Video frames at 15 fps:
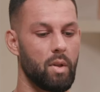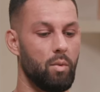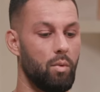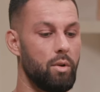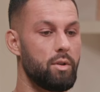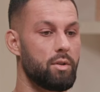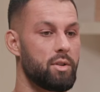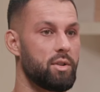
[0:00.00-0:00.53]

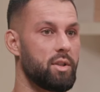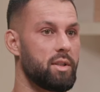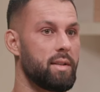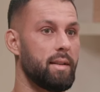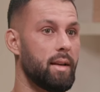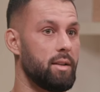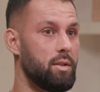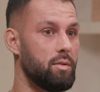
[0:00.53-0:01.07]
what you're
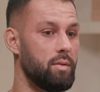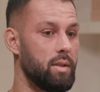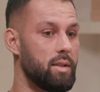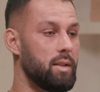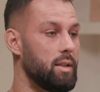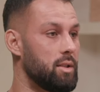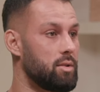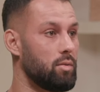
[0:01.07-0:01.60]
suggesting they do
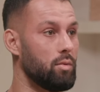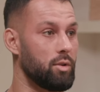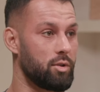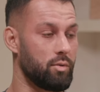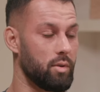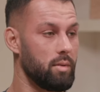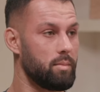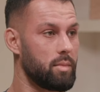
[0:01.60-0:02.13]
is install a
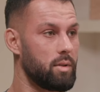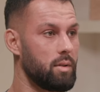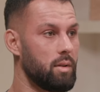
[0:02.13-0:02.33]
script.